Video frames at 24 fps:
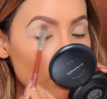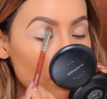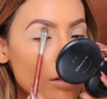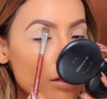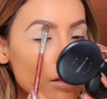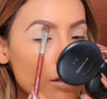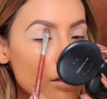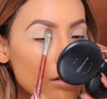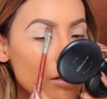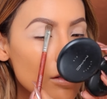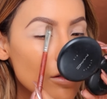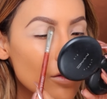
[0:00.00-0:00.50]
It's
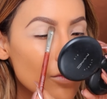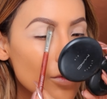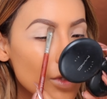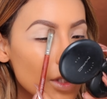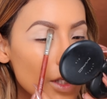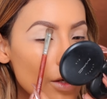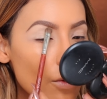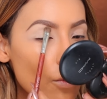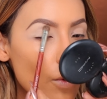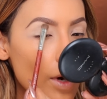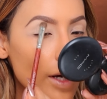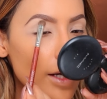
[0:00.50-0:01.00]
gonna look
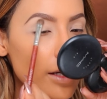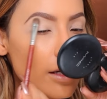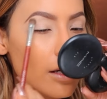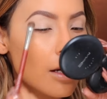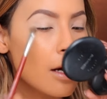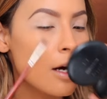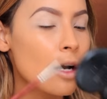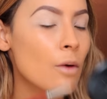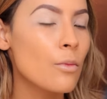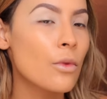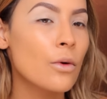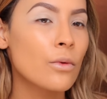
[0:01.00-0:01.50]
really white
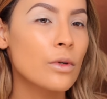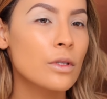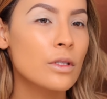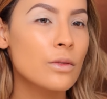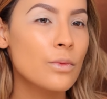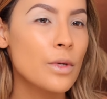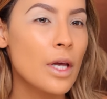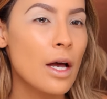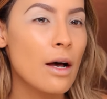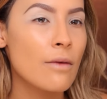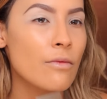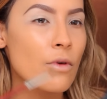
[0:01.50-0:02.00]
now, but
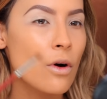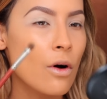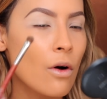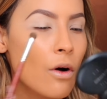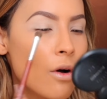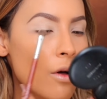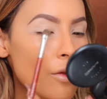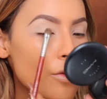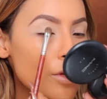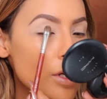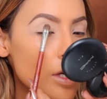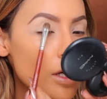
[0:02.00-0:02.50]
once we have
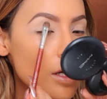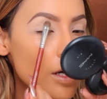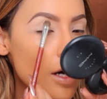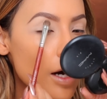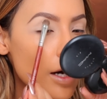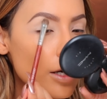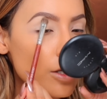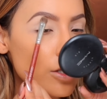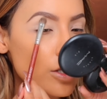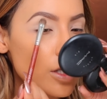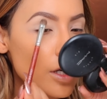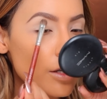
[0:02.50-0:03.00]
all the
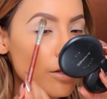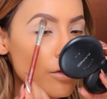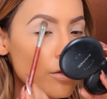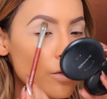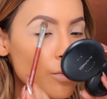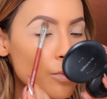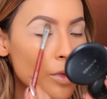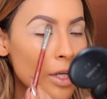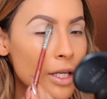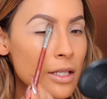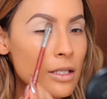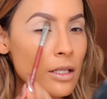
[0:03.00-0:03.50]

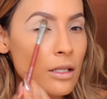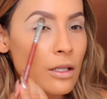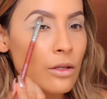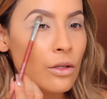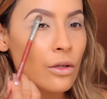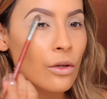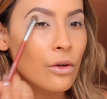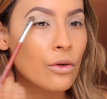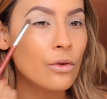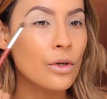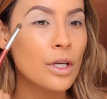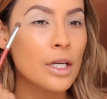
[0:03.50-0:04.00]
eyeshadows blended in
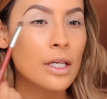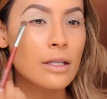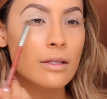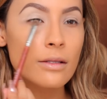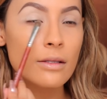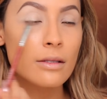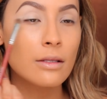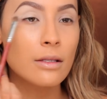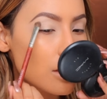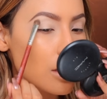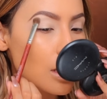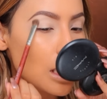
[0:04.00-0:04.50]
the
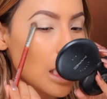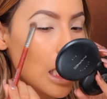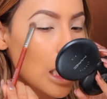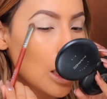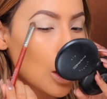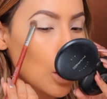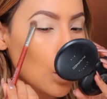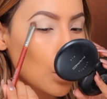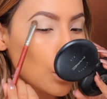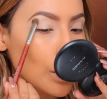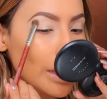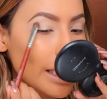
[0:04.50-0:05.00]
crease, it's gonna
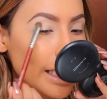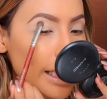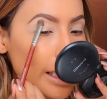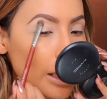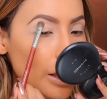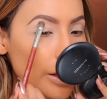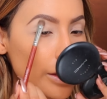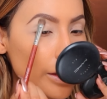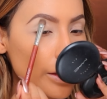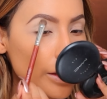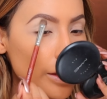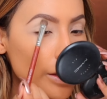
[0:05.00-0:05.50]
look really
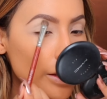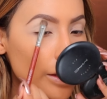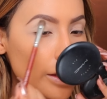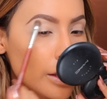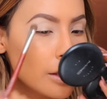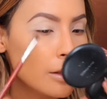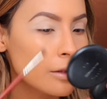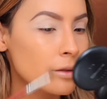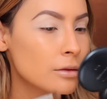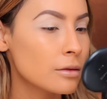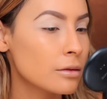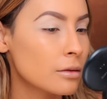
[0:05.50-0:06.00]
good.
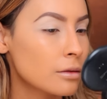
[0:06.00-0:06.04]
